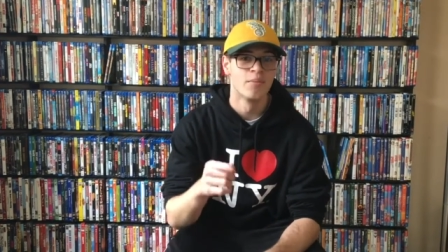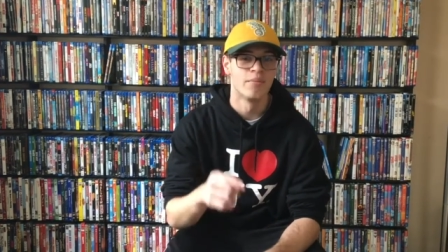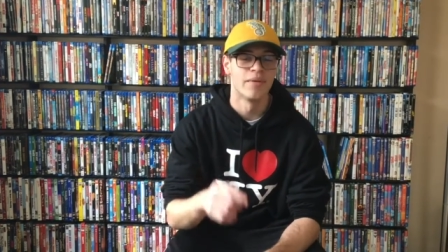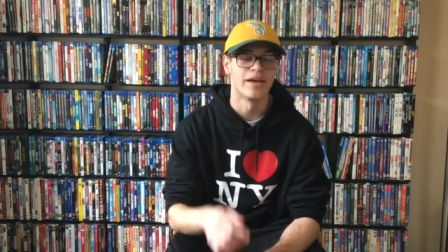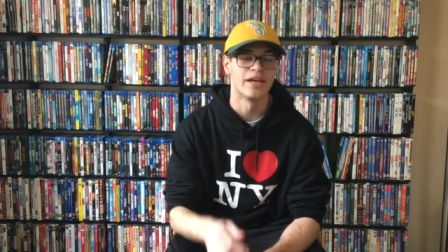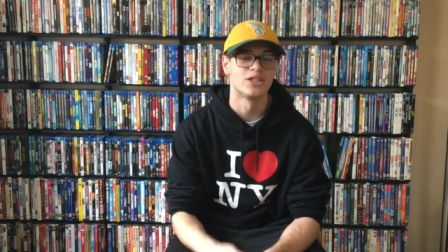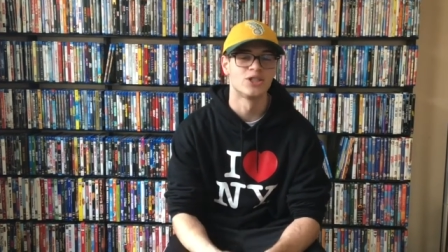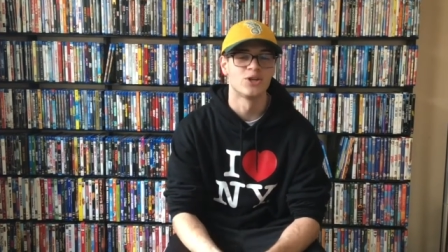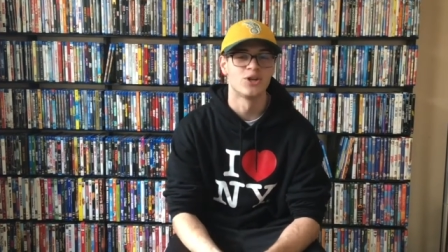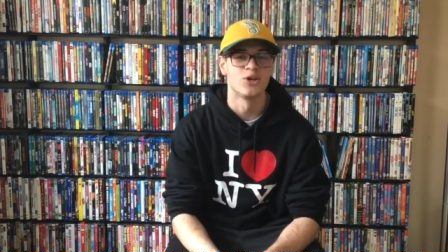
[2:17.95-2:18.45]

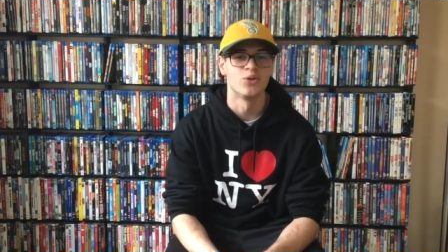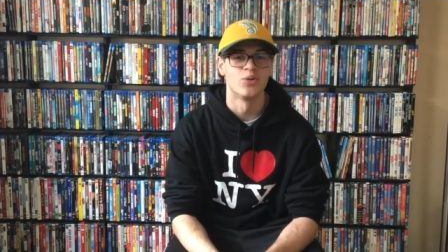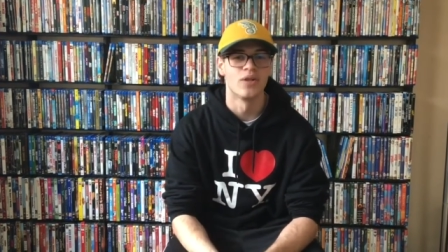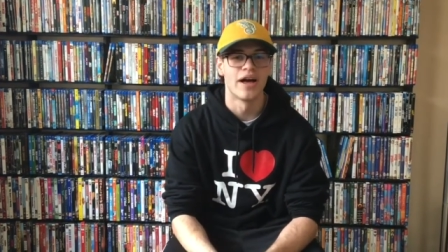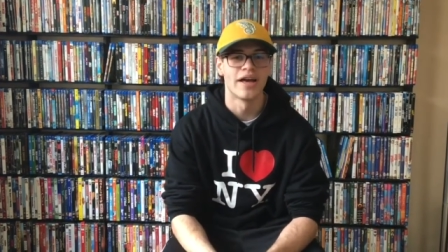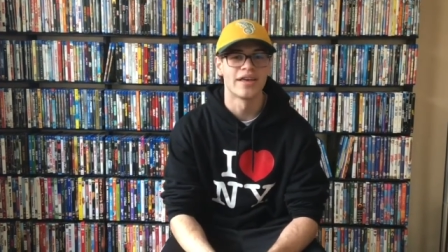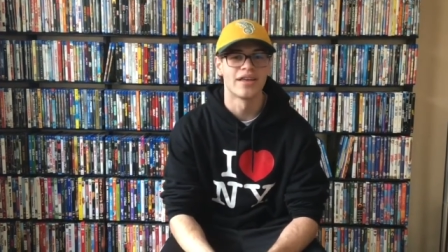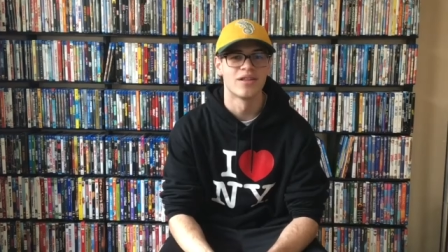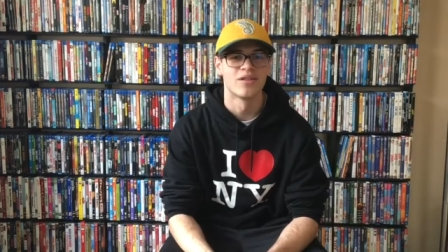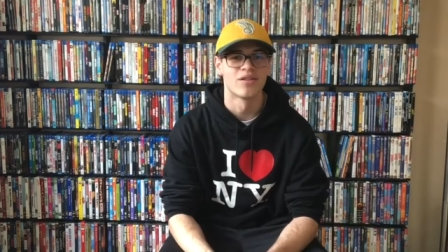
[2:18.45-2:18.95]
Make sure you
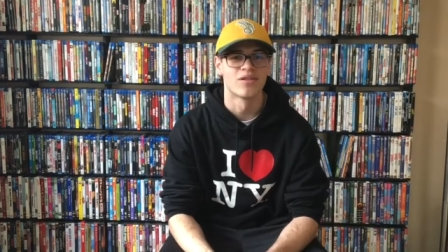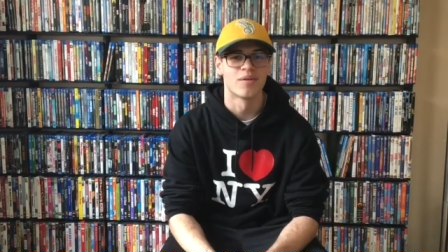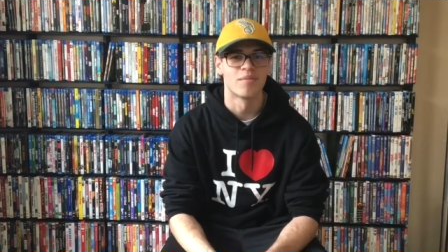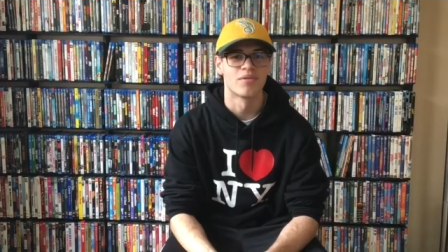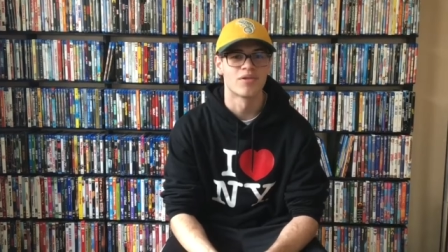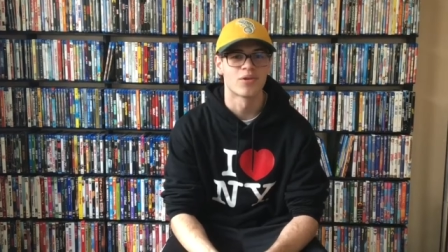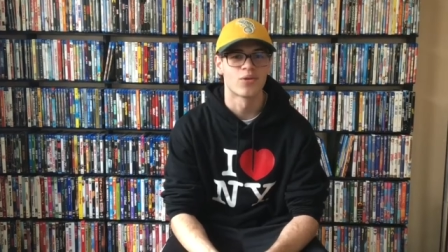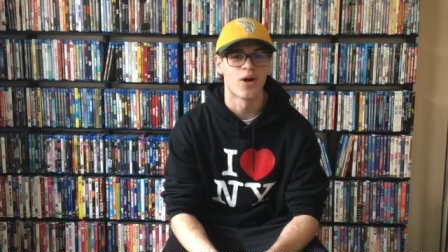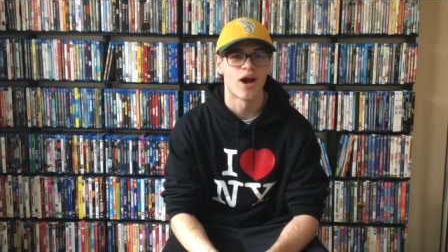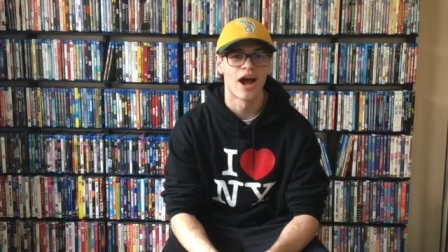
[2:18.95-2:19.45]
like and
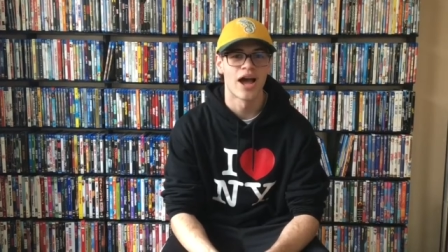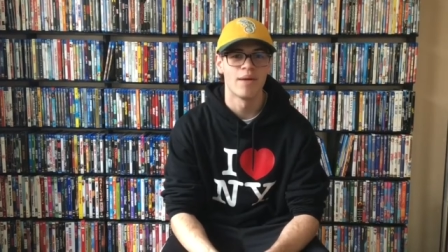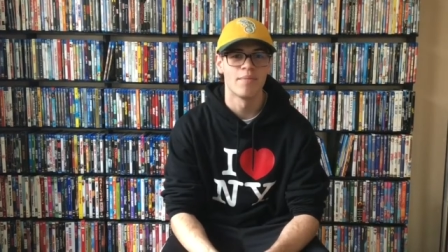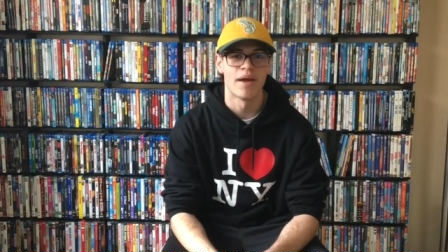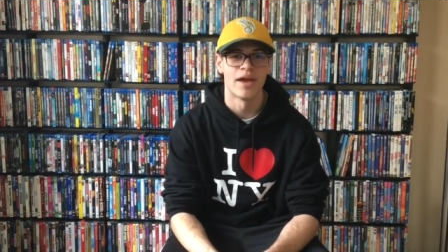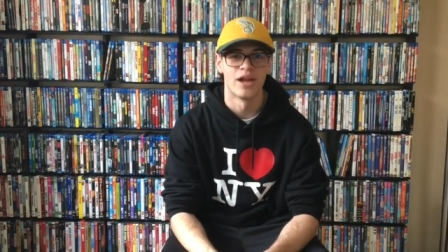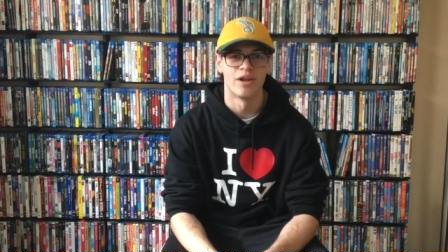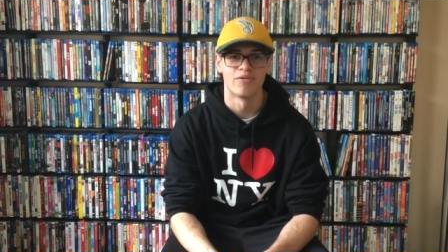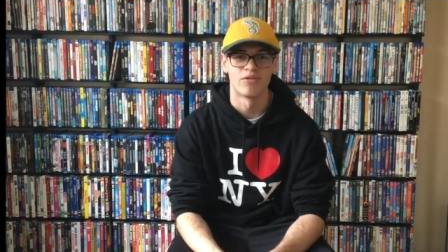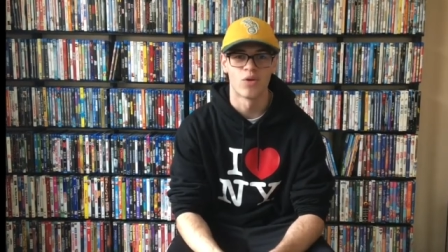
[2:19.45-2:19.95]

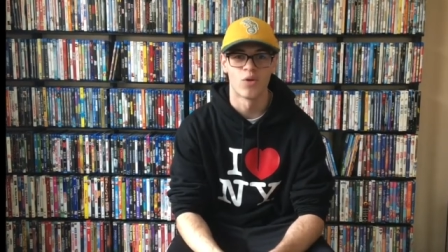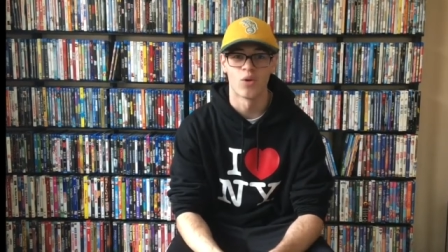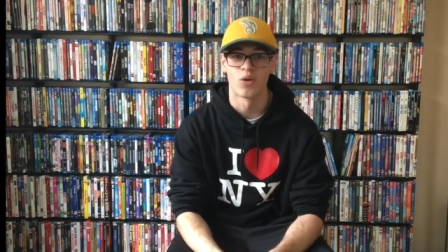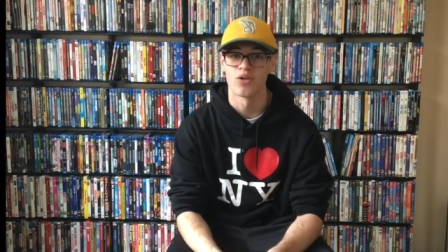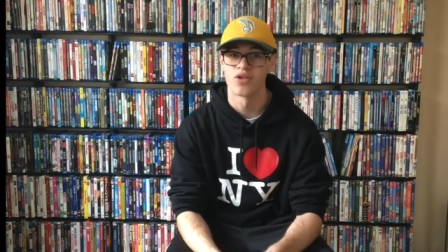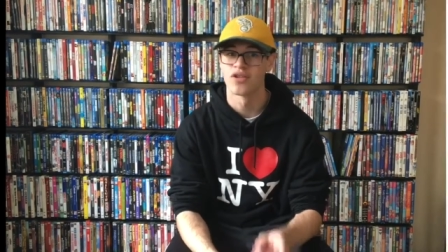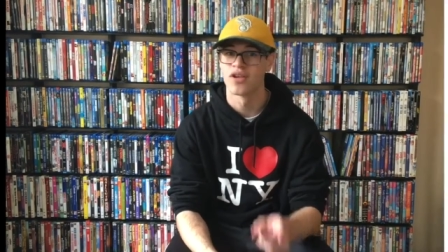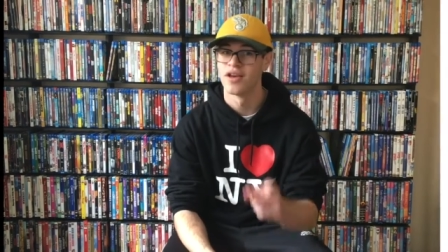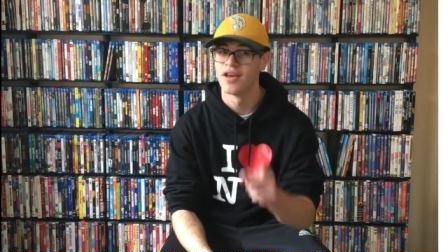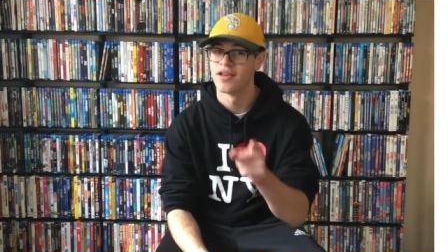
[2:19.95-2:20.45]
subscribe, and of
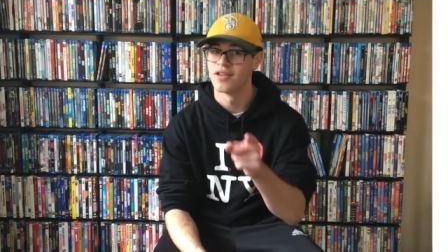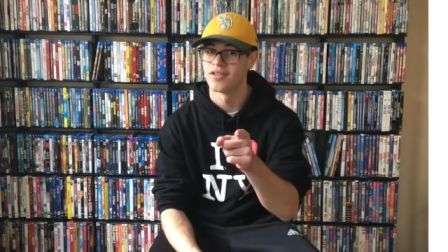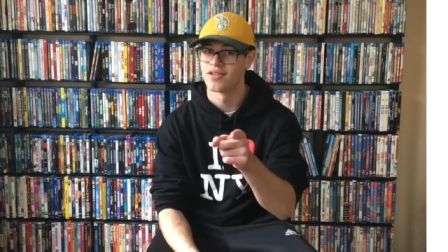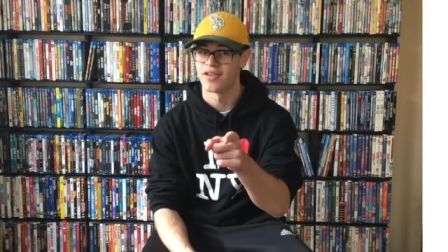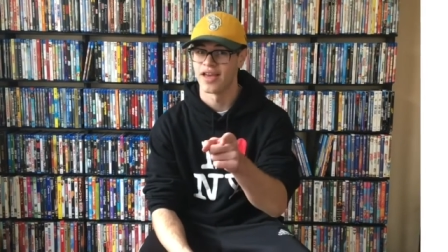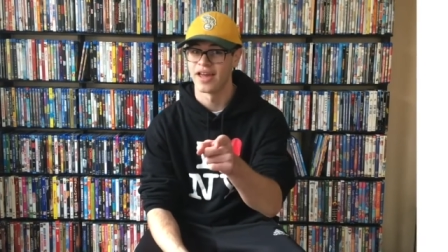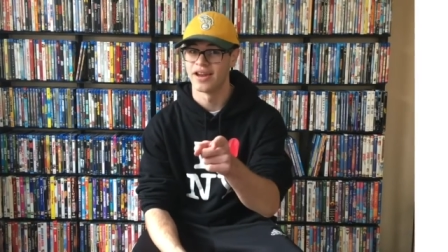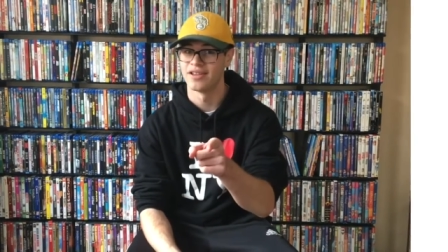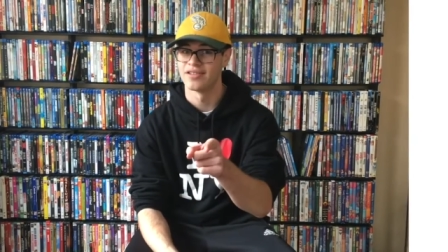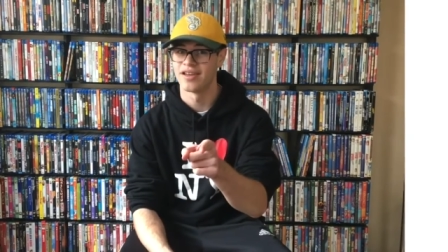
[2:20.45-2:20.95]
course,
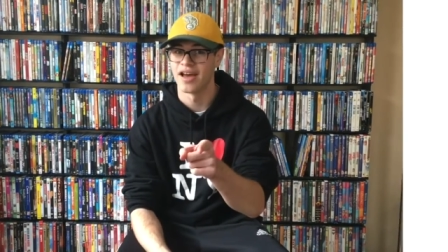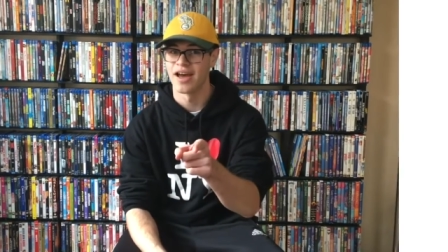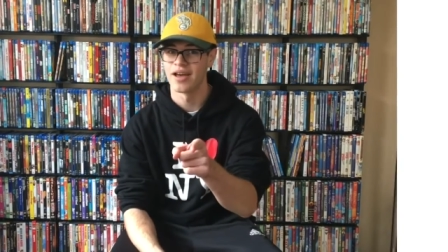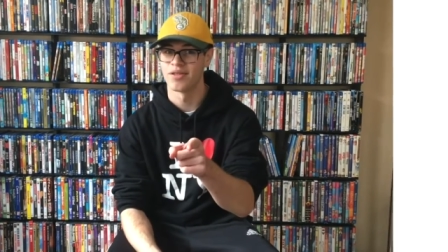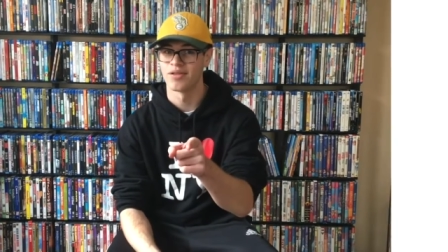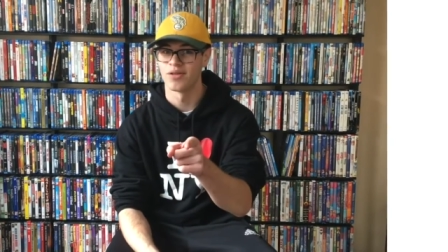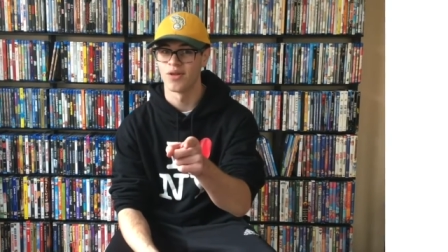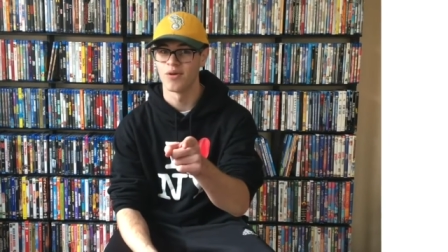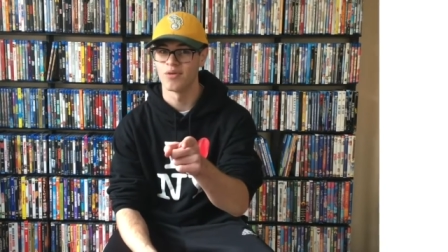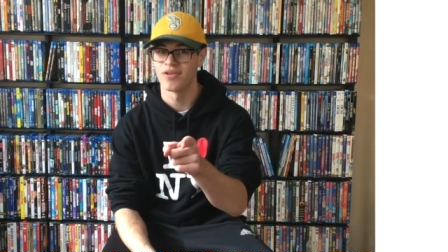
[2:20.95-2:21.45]

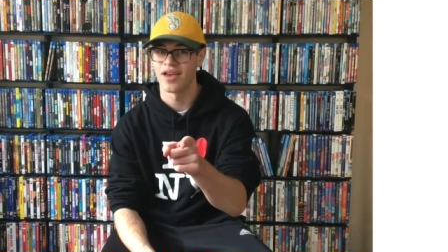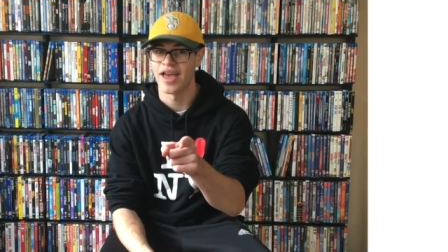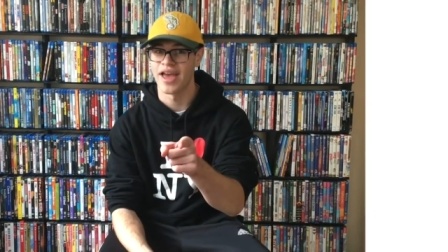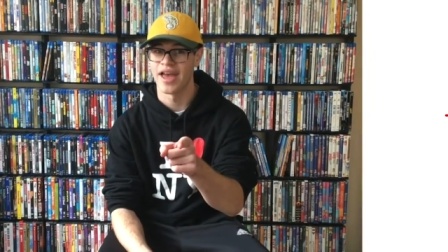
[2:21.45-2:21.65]
sanitize those